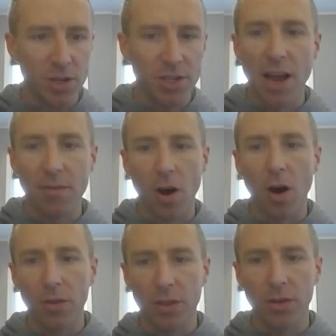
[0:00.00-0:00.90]
we should have
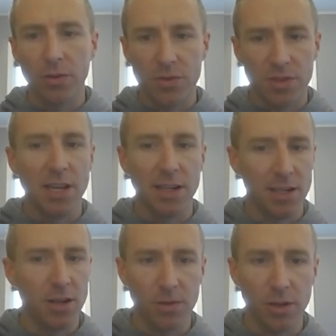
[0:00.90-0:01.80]
all those
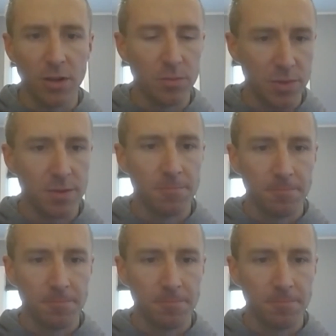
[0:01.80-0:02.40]
tenant owned homes.